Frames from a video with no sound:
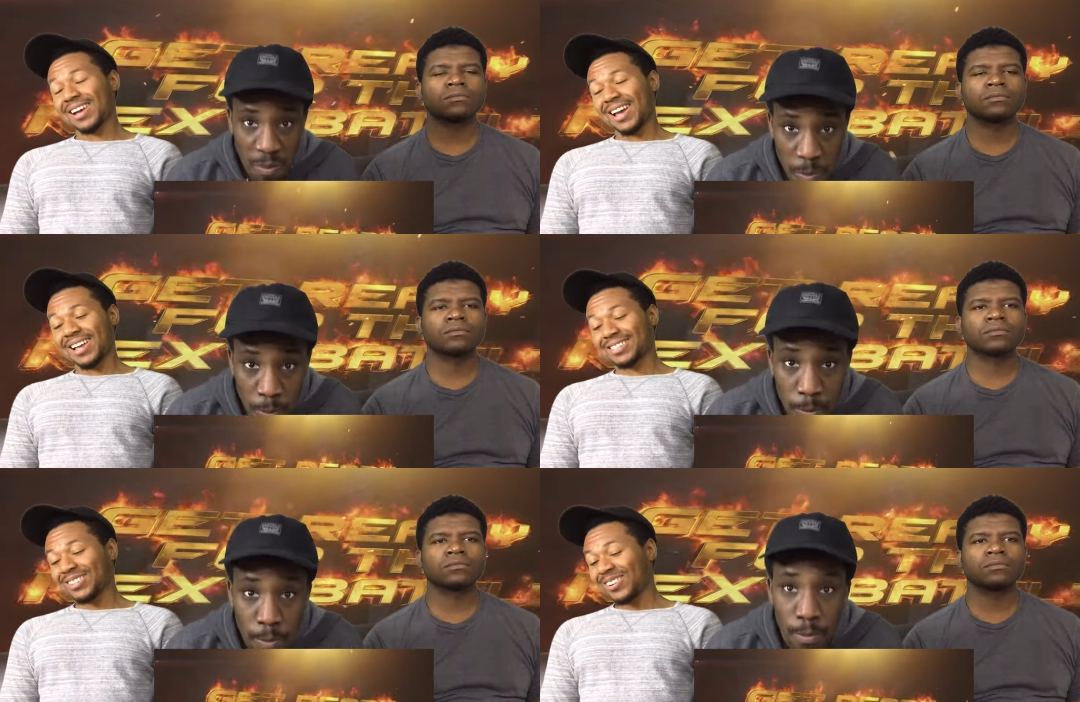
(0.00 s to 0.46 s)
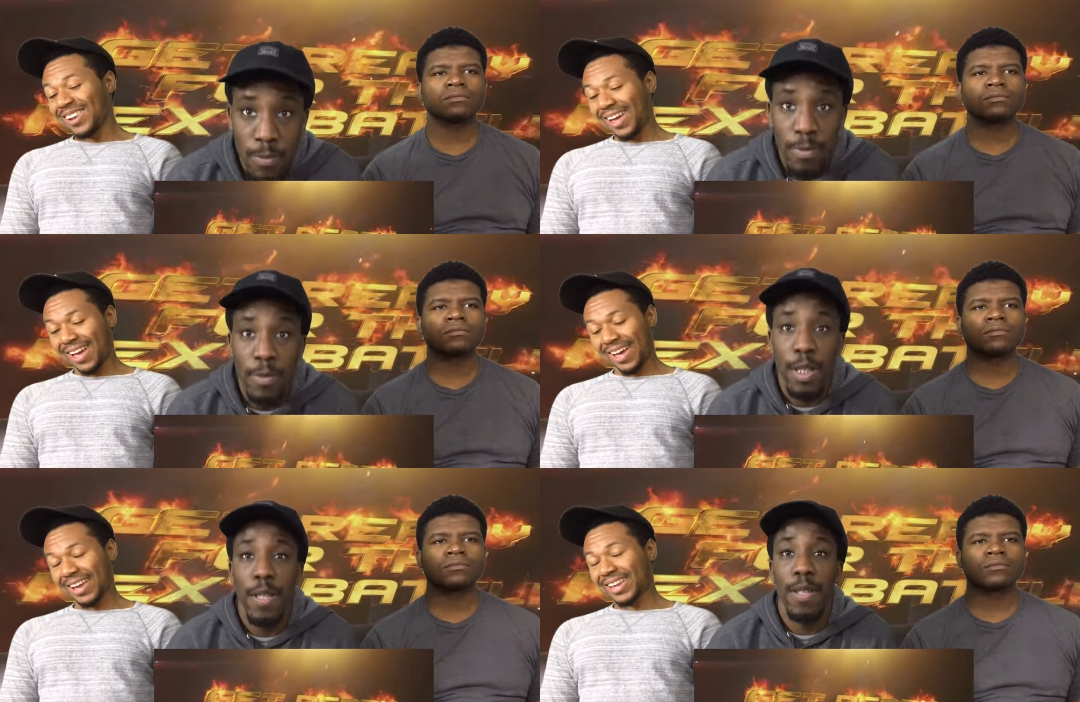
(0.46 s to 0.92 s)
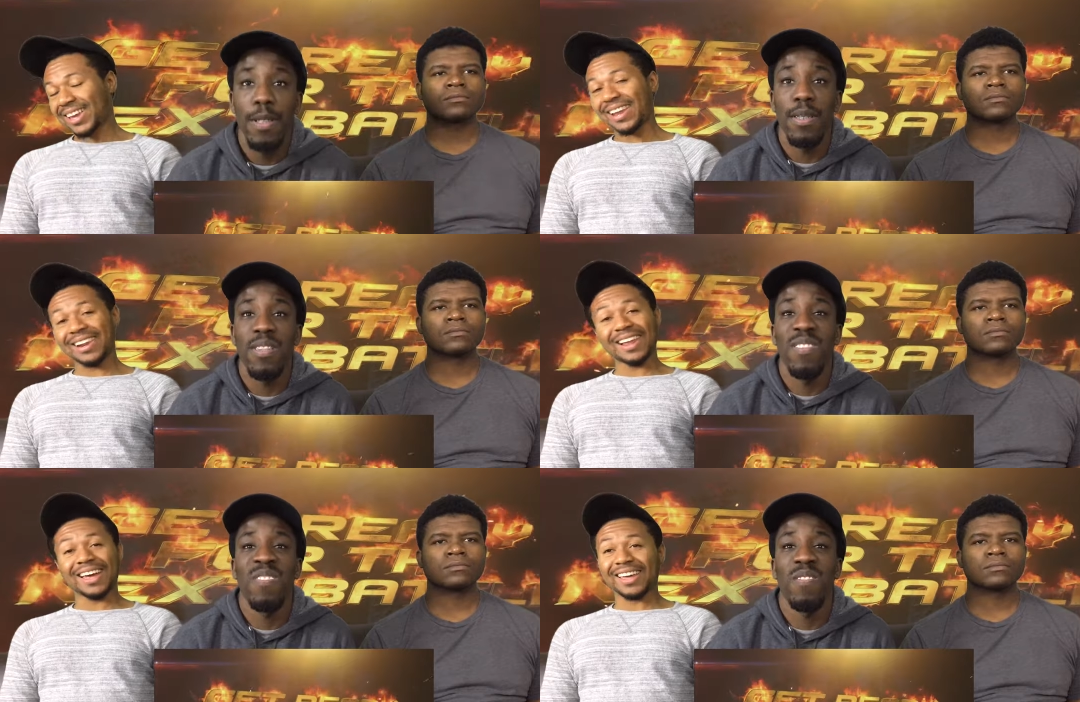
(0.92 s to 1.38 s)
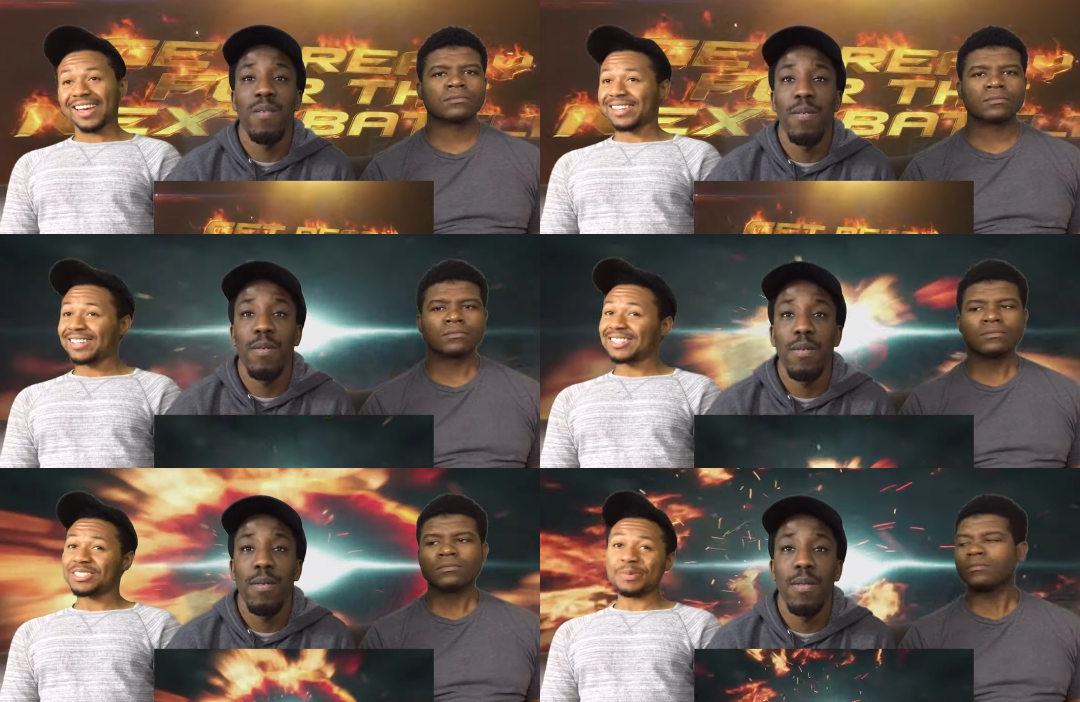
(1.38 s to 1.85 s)
Speaker 1: guys. No lie, I can't
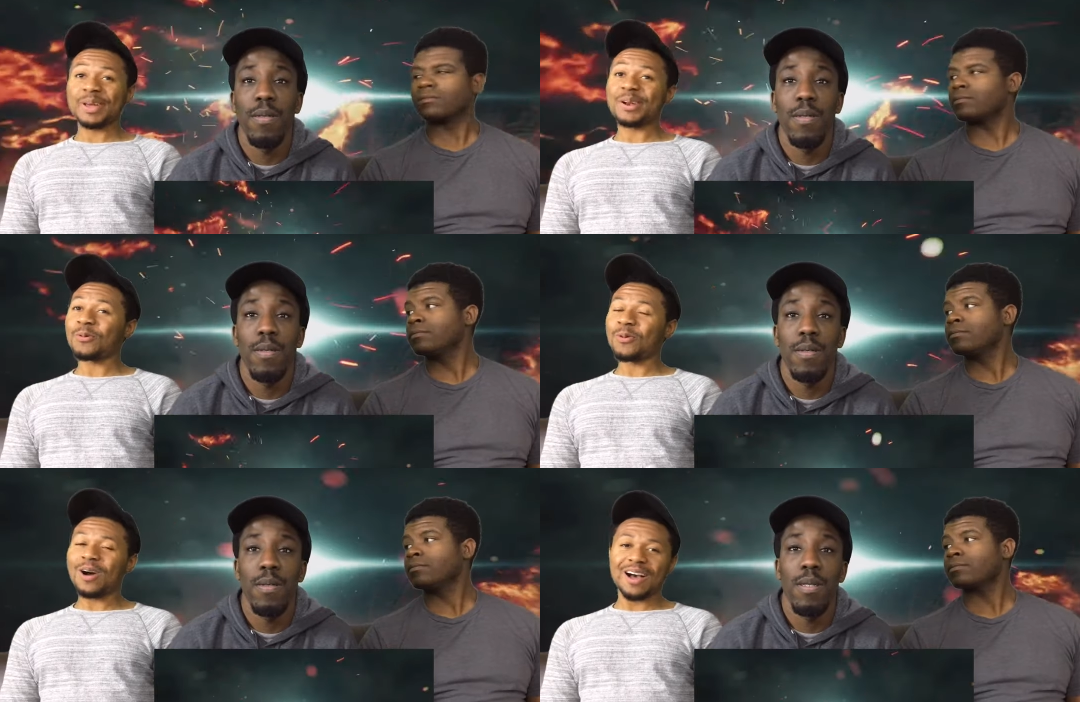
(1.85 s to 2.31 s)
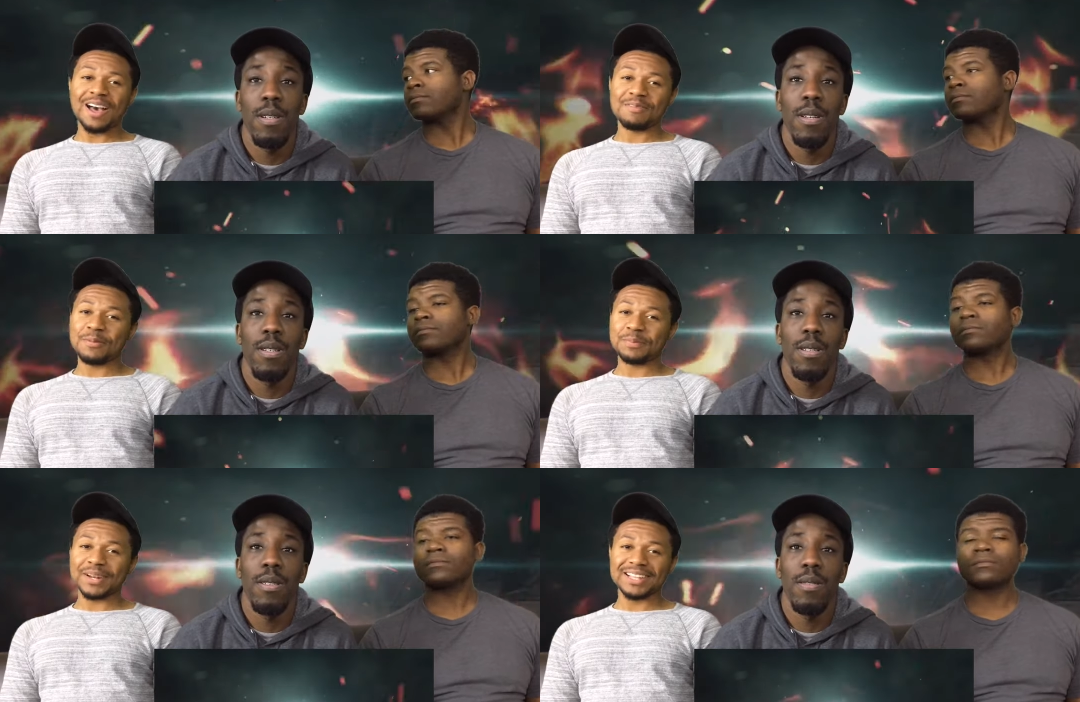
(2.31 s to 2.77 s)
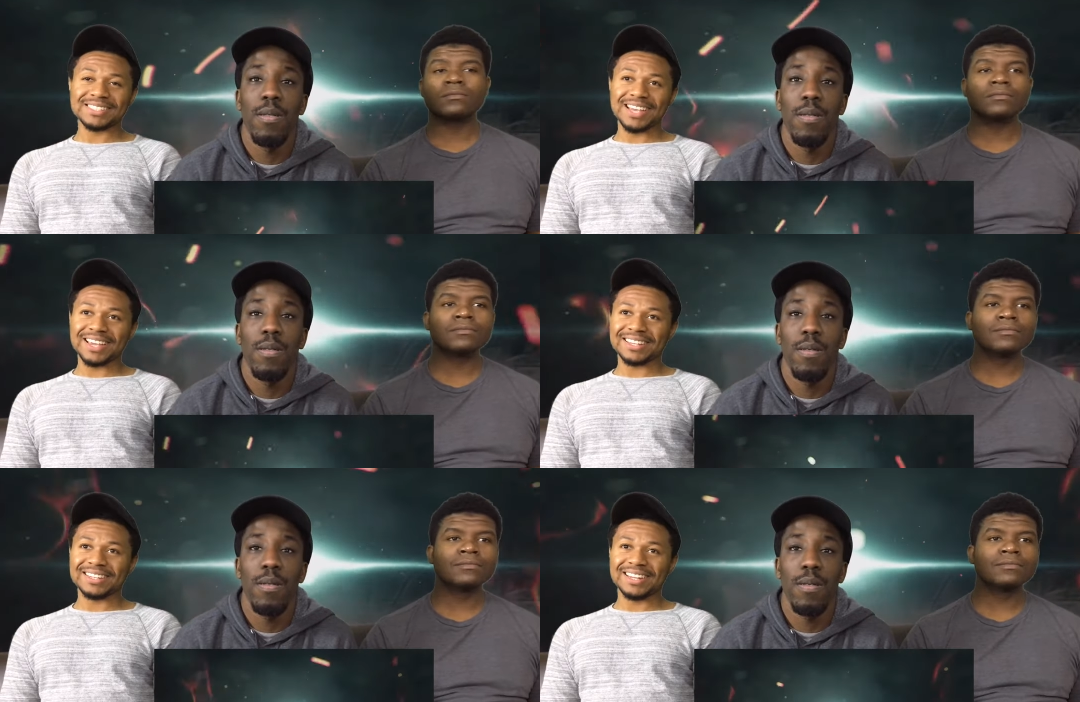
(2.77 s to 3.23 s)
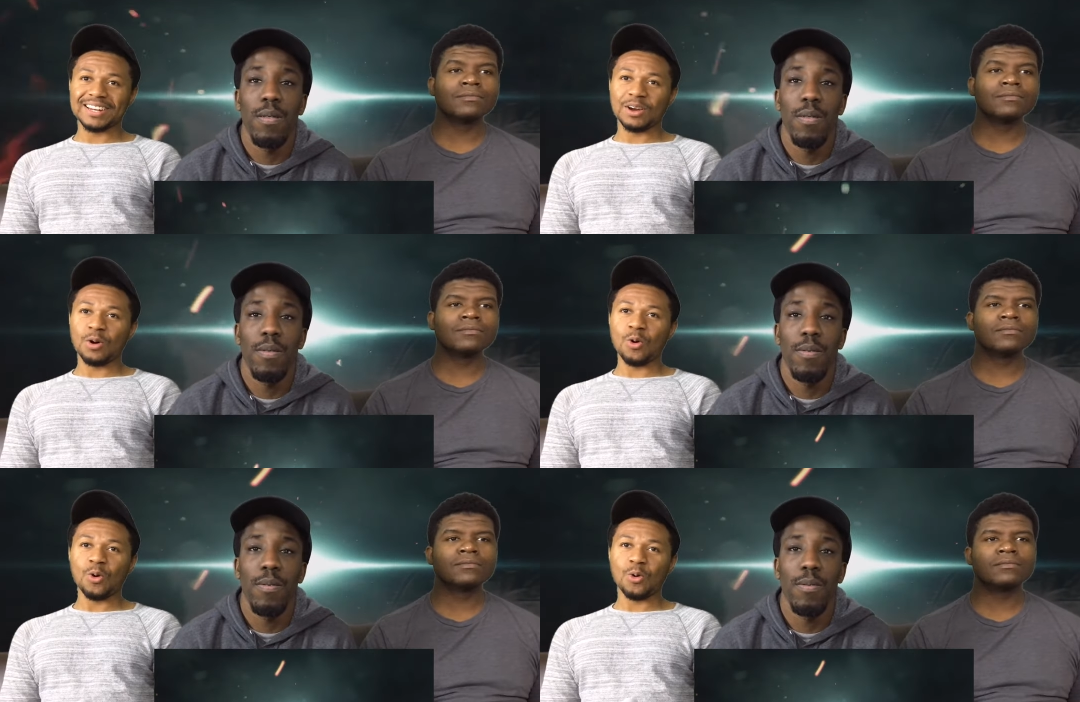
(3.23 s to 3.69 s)
lie. It's been a while. I haven't played Tekken in
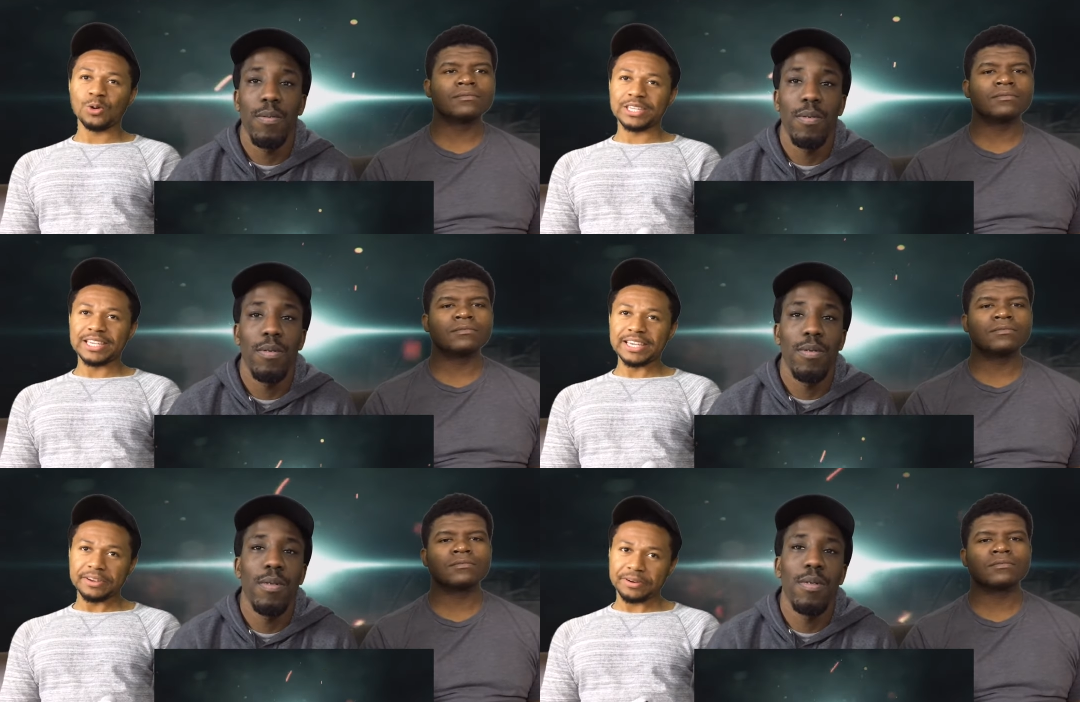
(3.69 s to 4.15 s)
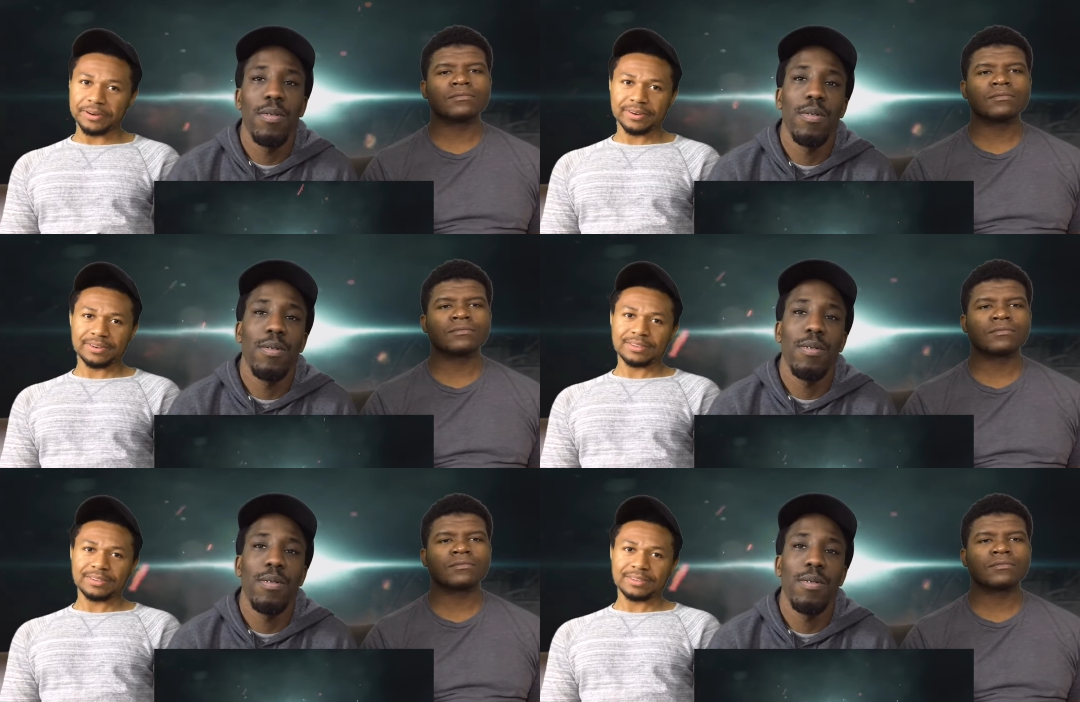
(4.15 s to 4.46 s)
a whole year.